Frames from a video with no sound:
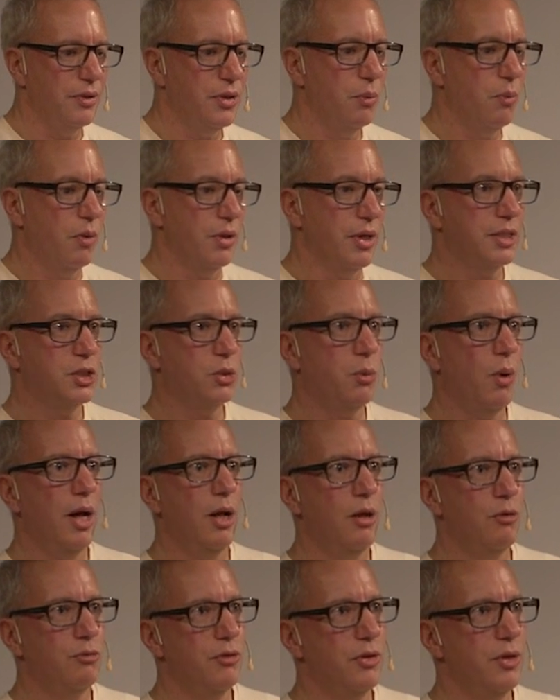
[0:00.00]
They wanted
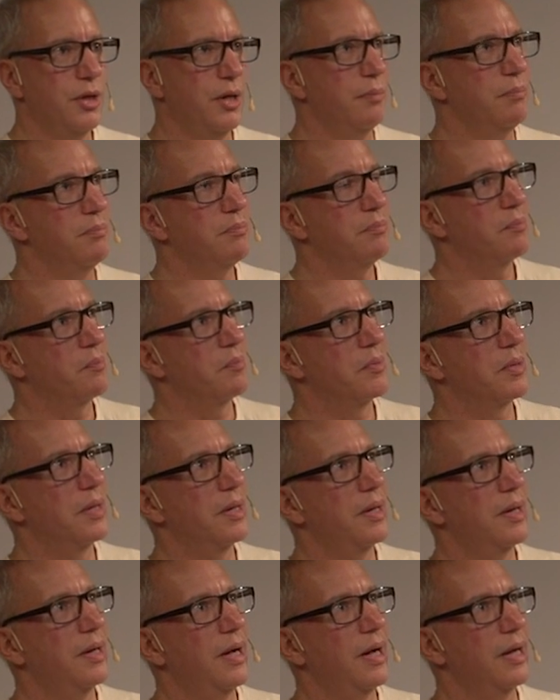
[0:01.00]
12 of them.
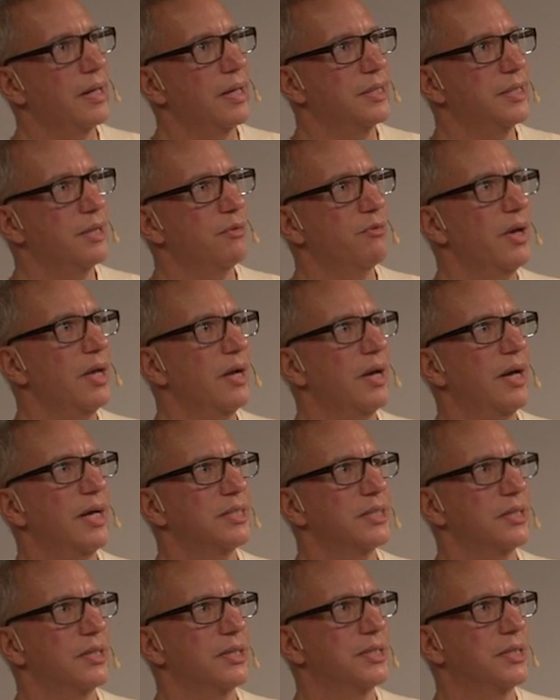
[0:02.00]
And I didn't
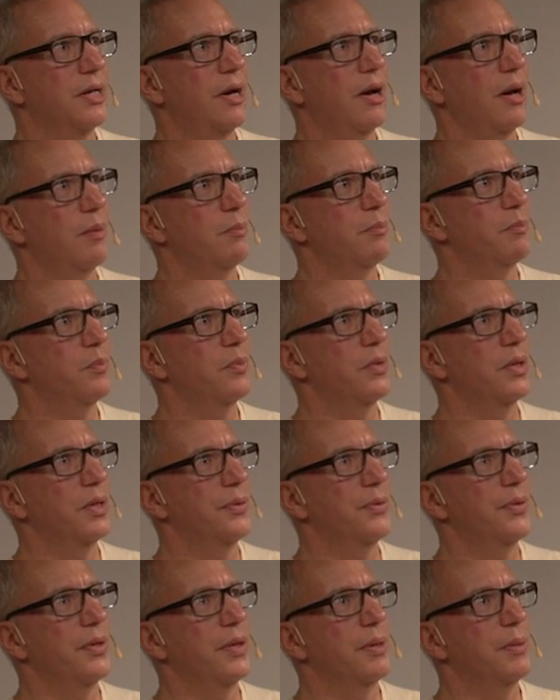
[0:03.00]
realize at the time
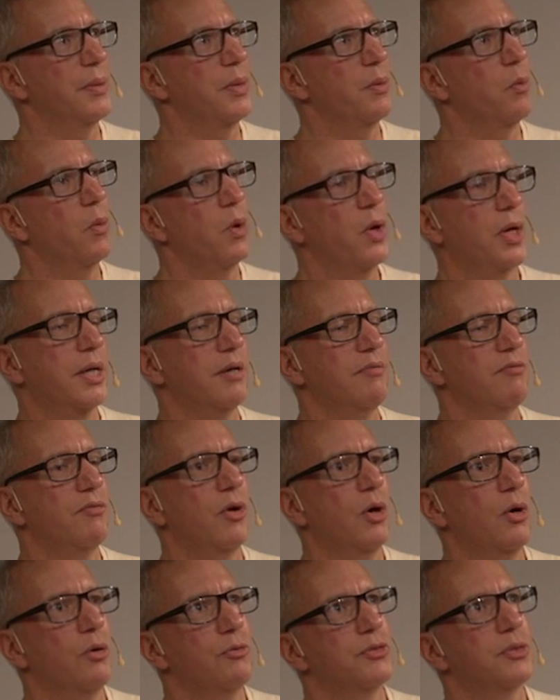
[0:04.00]
the work
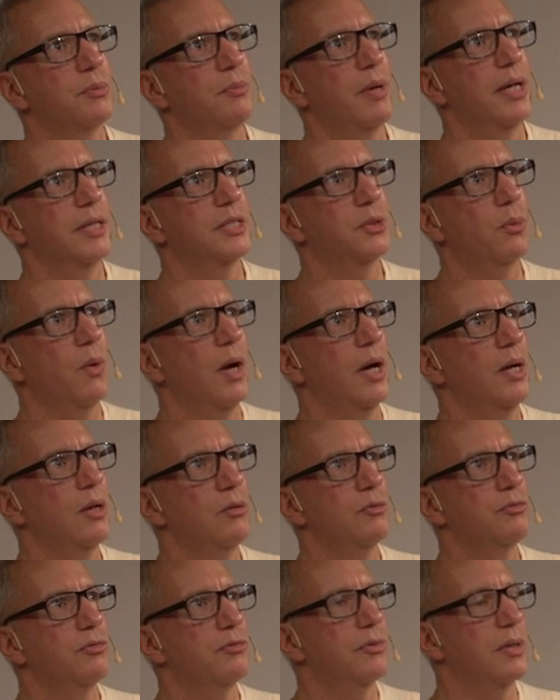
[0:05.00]
involved to make
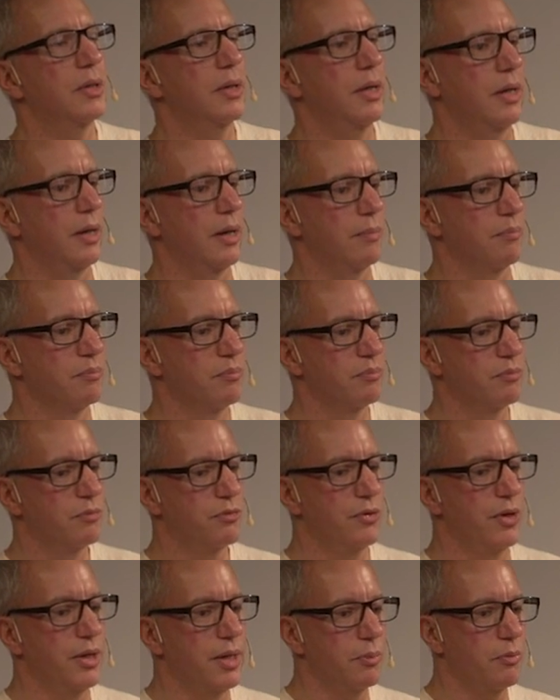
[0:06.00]
12
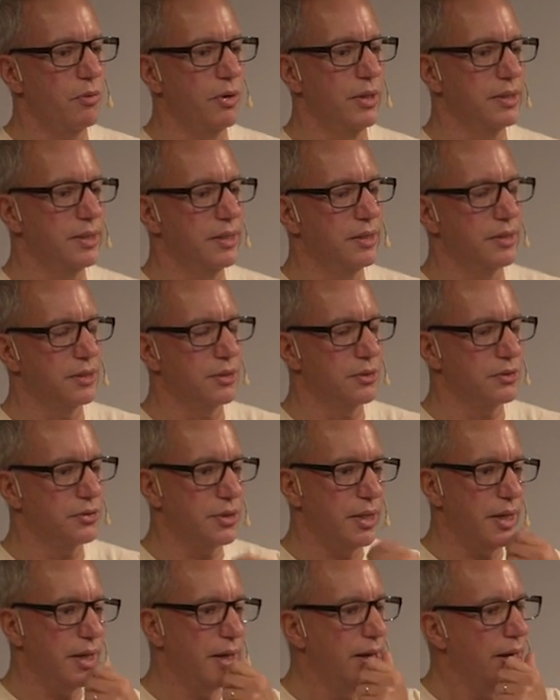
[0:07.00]
3D printed, as you'll
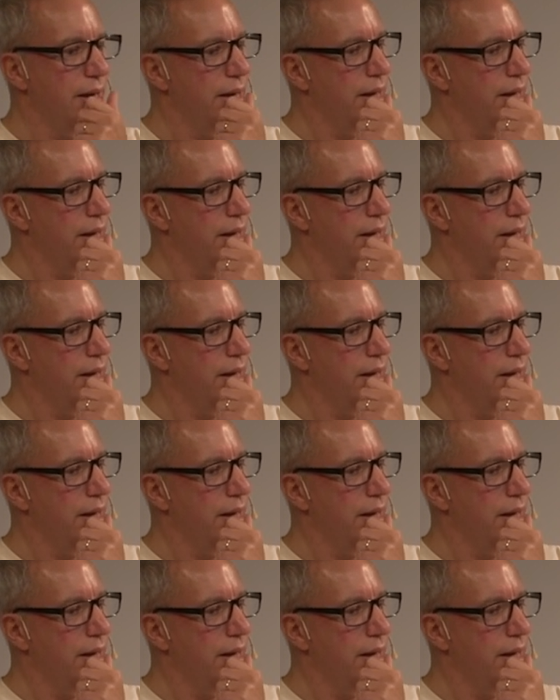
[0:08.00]
see.